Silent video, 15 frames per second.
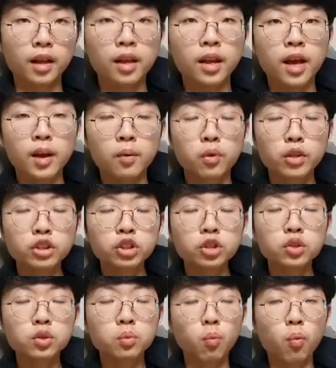And when she
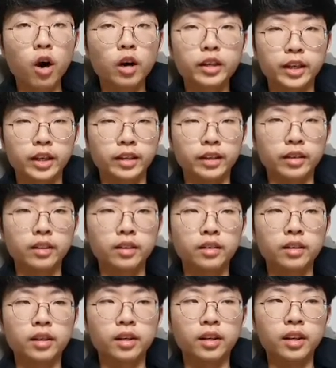was walking
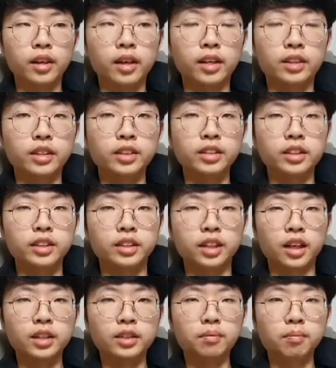in the
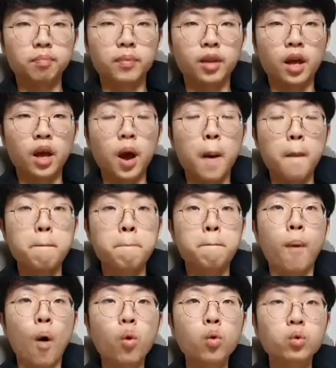seaside, a
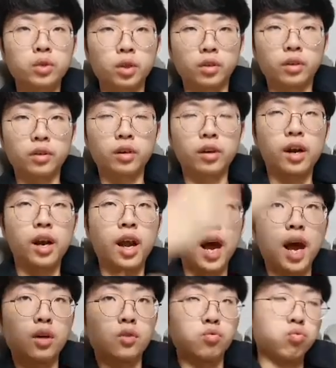boulder
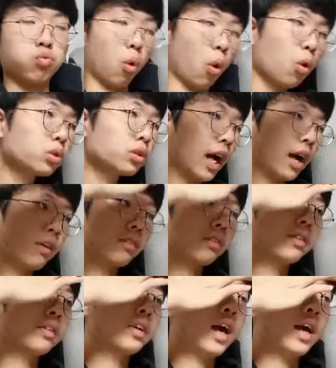had rolled
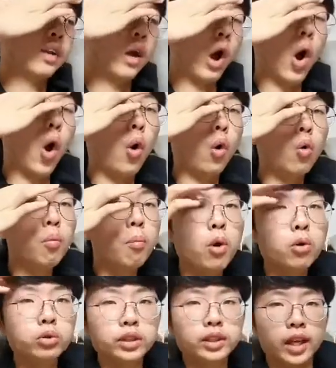down and
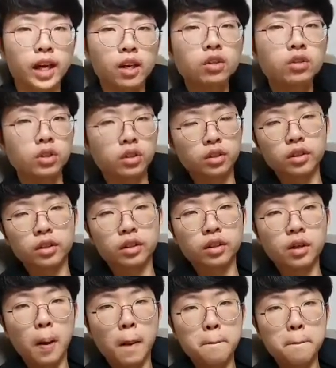almost killed her,
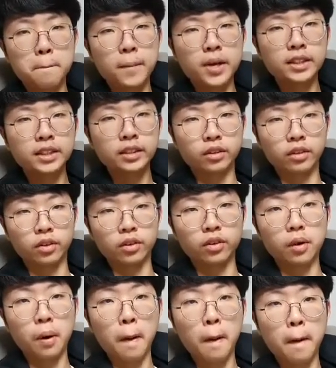missing
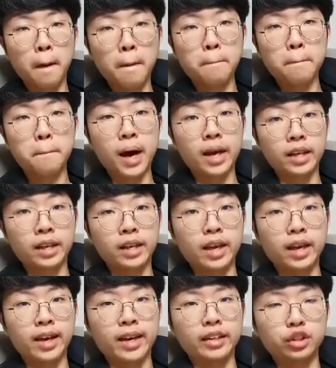her by an
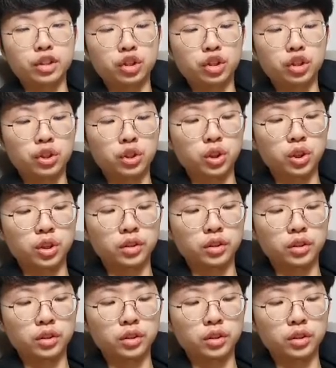inch